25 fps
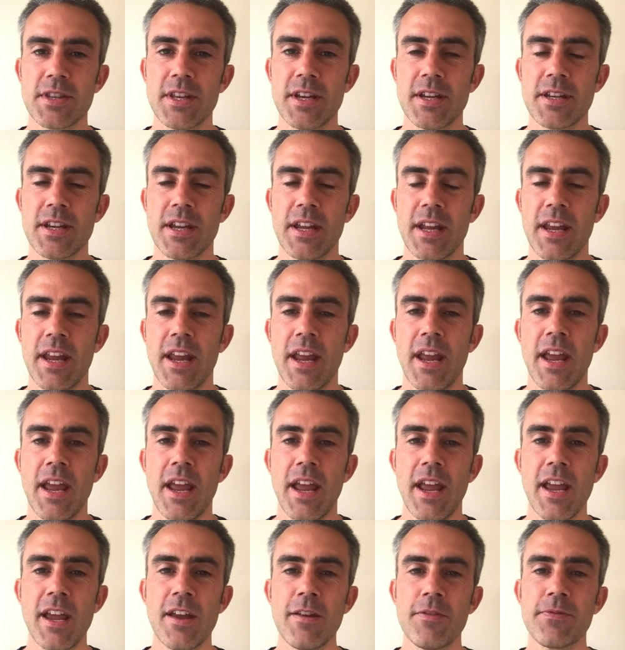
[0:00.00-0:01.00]
that
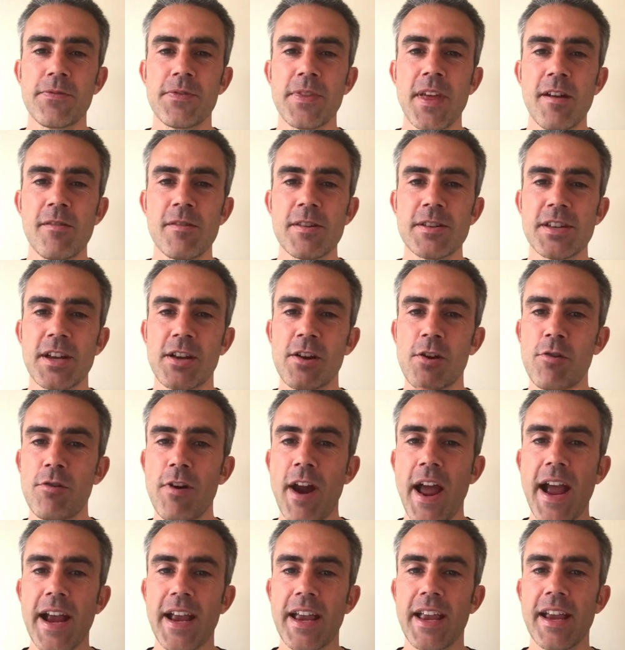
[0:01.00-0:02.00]
if there is a
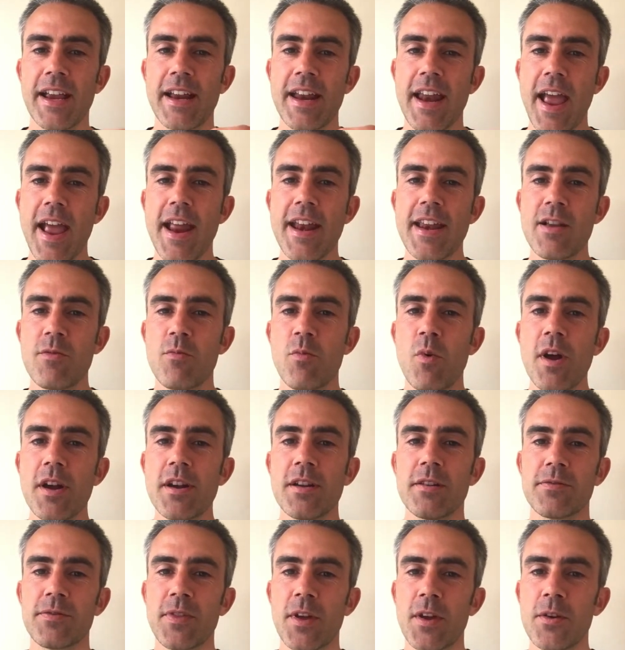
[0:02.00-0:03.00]
crack in any one
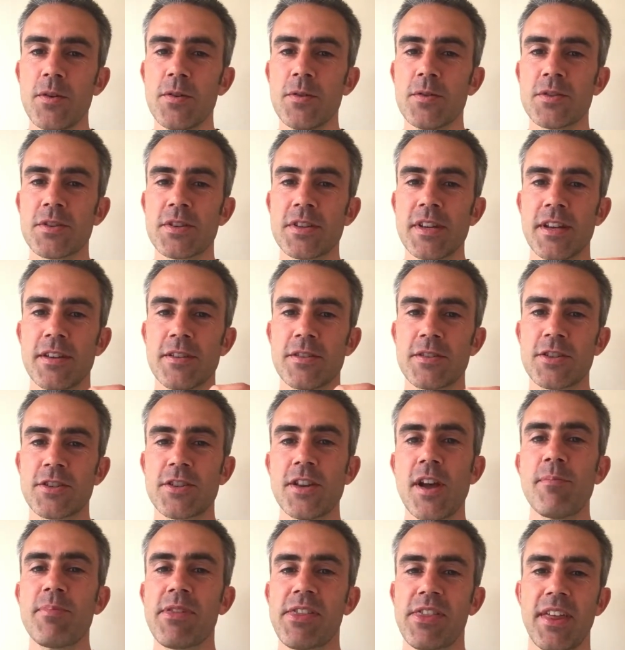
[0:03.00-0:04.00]
of those
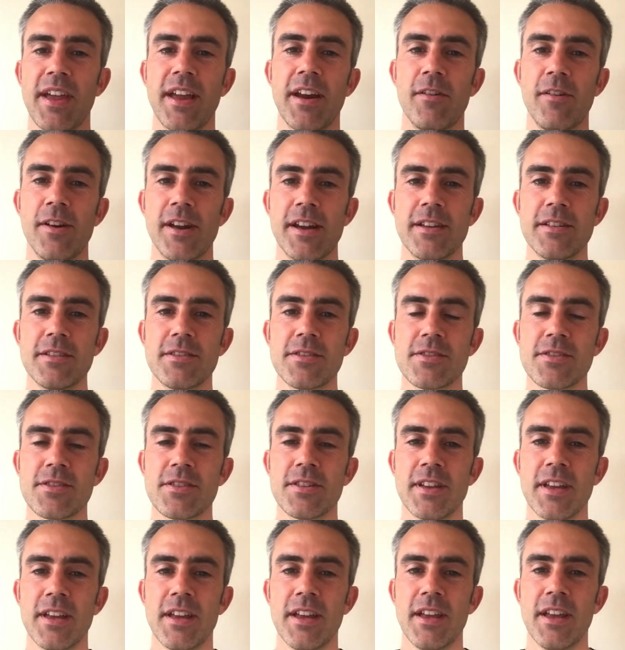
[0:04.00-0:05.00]
sub-theories,
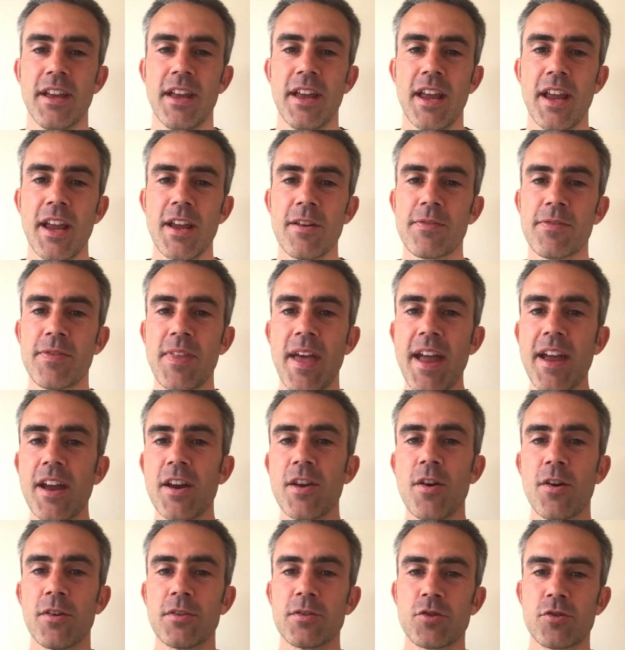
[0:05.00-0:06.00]
if they are
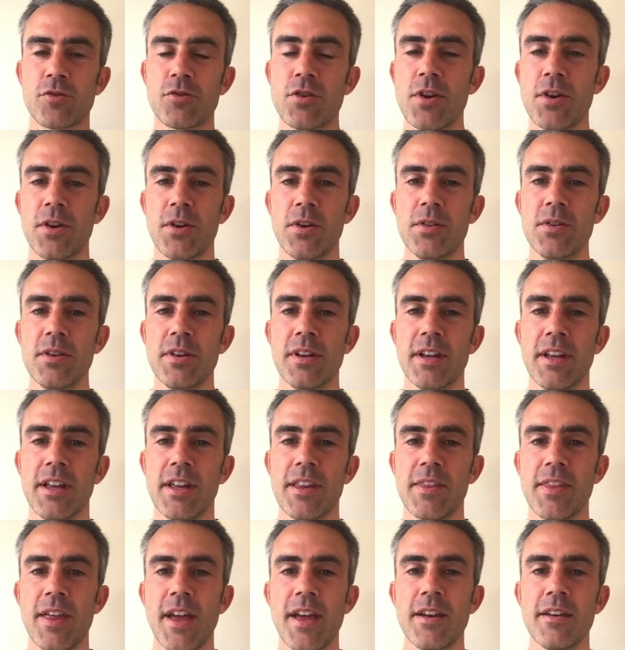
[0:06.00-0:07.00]
not true,
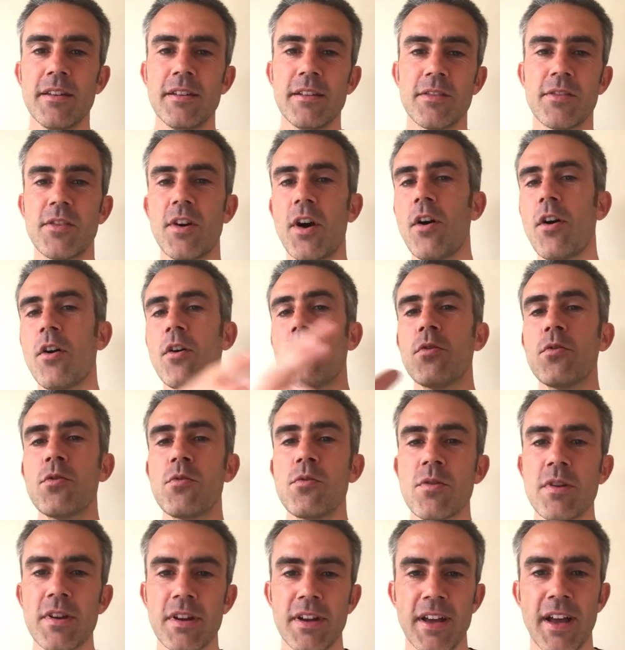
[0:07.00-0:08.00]
then the
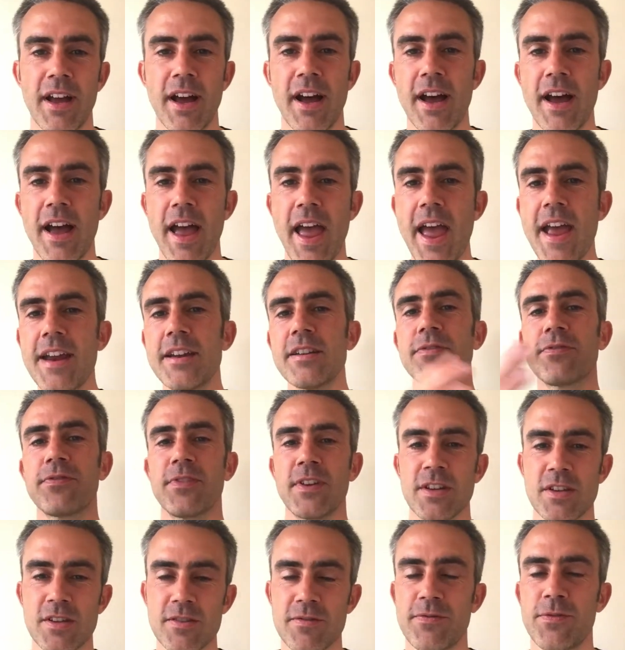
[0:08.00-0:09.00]
whole
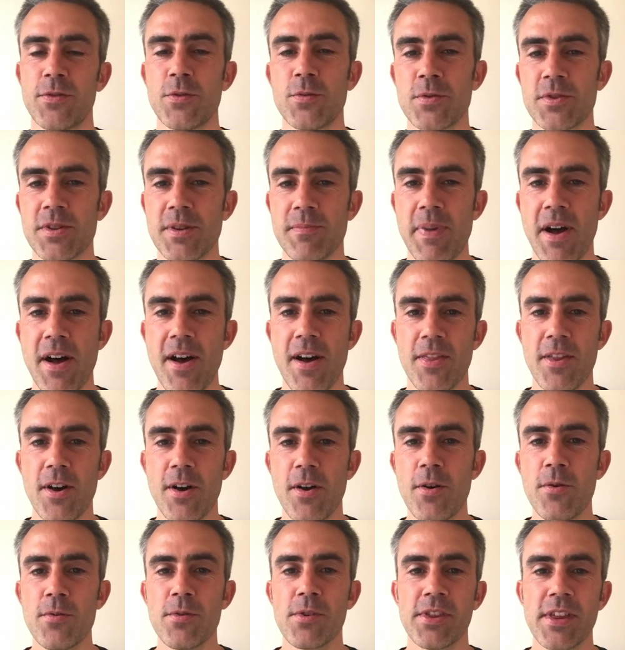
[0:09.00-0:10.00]
edifice falls apart. The
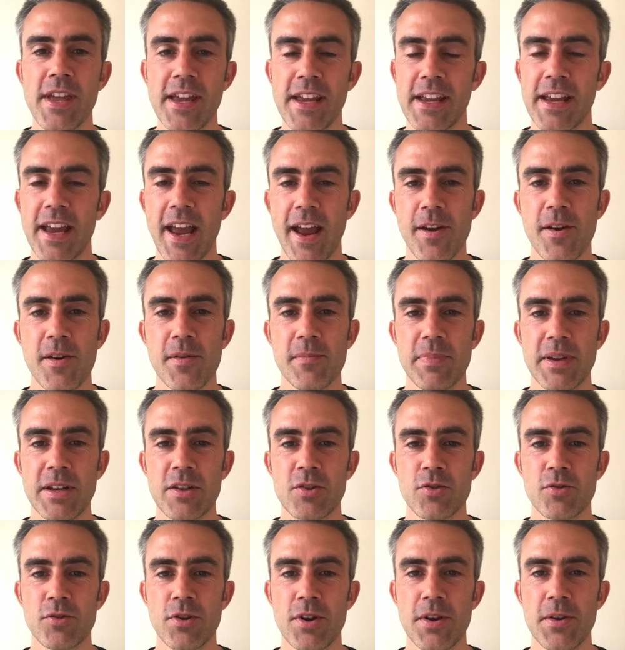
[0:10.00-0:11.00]
whole thing cannot be
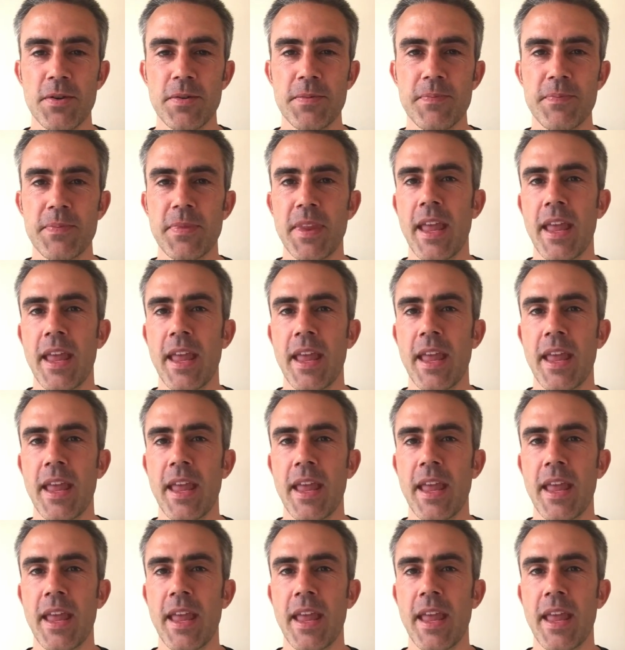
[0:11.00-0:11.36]
true.